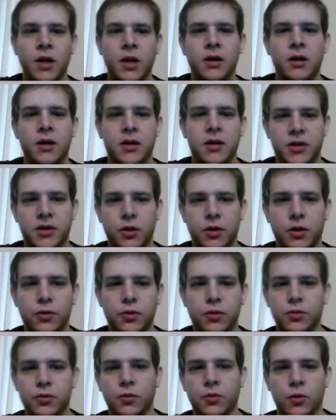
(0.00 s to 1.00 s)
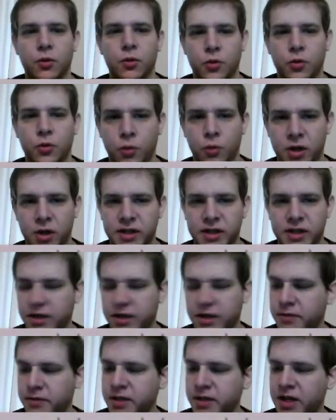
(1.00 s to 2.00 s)
So what does the
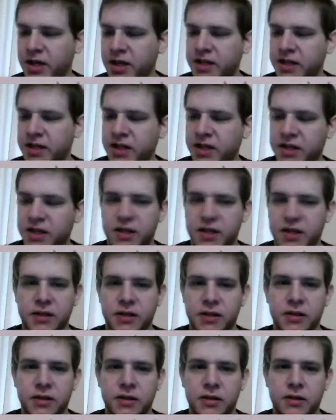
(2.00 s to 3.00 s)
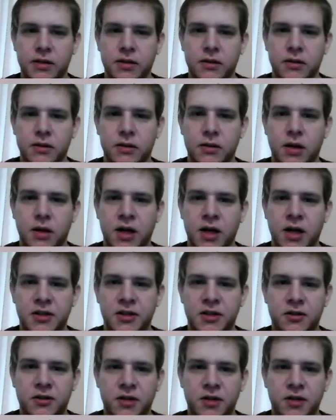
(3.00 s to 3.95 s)
theorem say? It says I